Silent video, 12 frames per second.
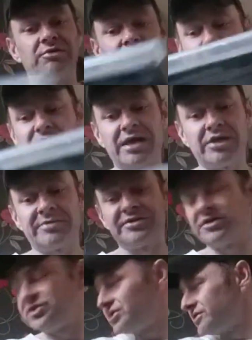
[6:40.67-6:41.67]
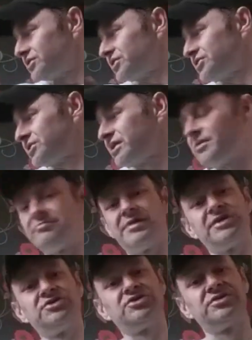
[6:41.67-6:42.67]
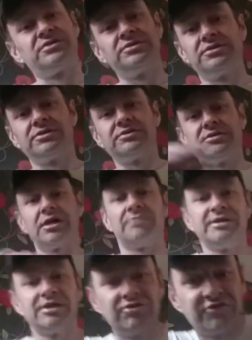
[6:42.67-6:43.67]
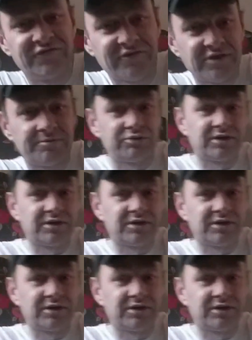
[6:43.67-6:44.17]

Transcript: The Platinum edition, as you say, I mentioned, I may go for the